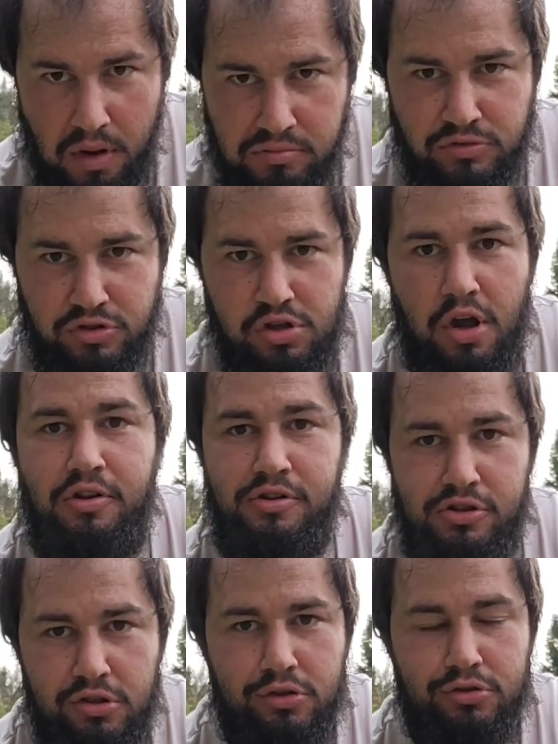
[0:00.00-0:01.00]
It's got the
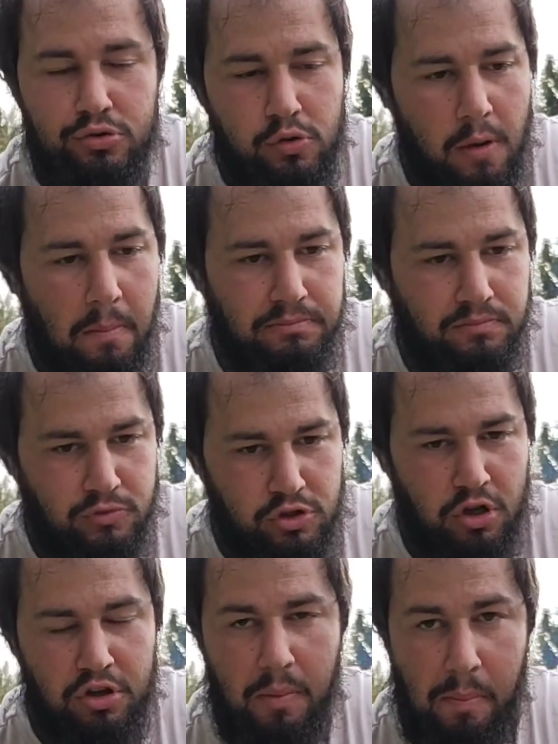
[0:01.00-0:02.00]
salt to it. It's
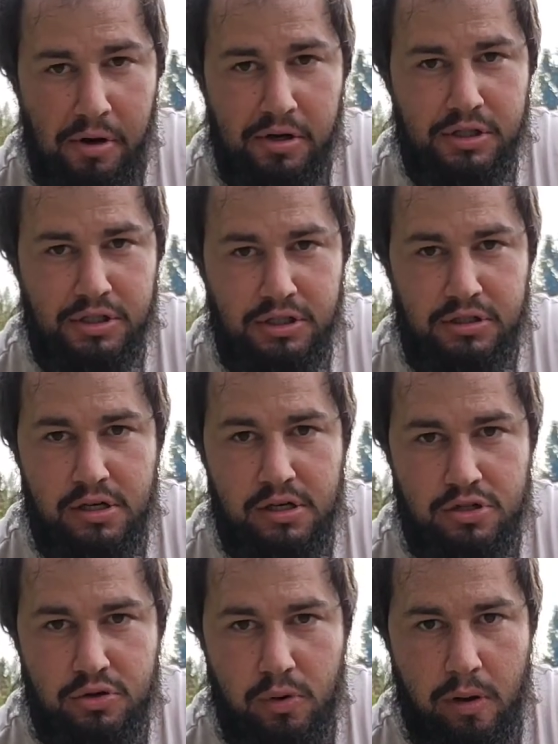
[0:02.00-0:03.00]
got that peanutty
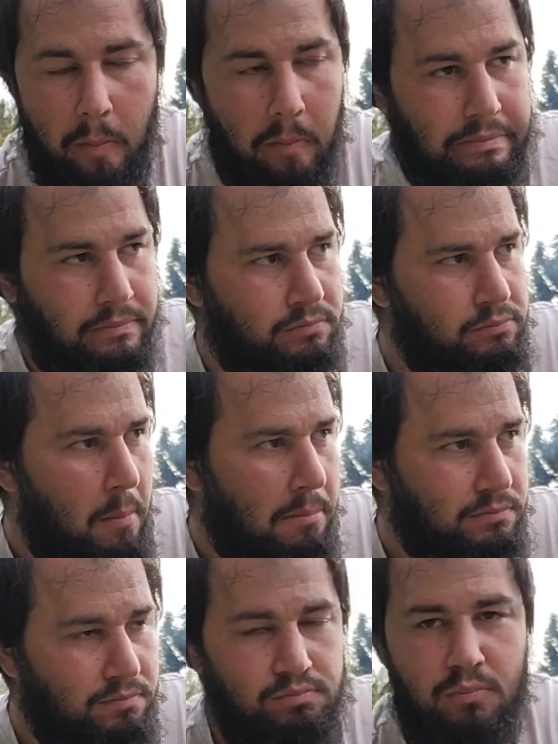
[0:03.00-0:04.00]
taste to it.
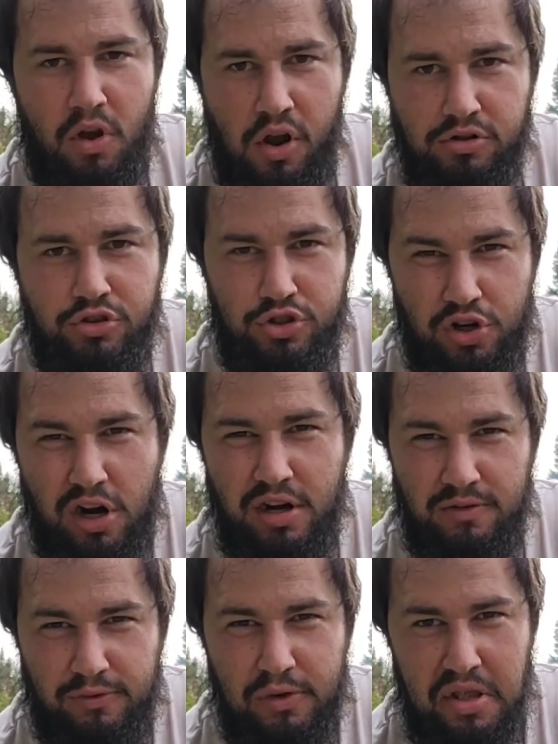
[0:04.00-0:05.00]
It's dry
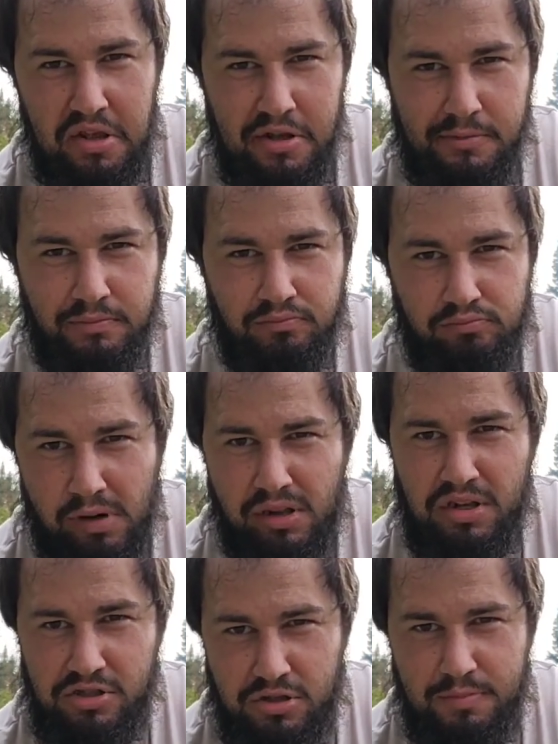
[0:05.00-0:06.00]
and flaky, but
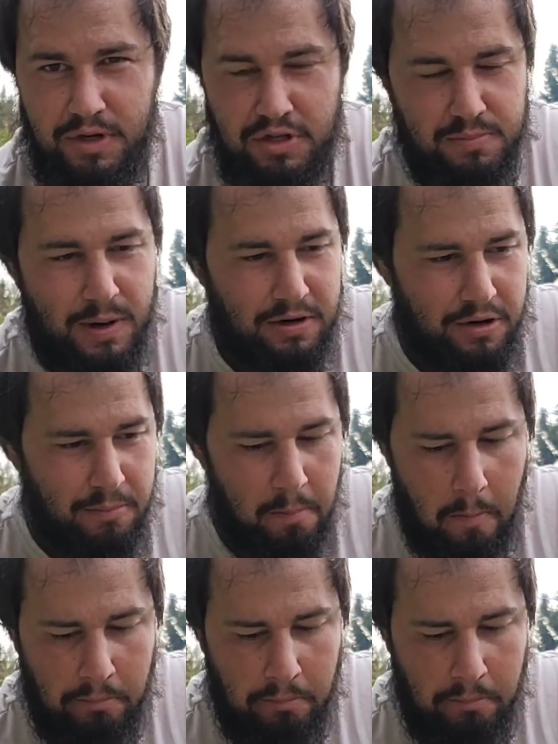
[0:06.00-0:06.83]
that's to be expected.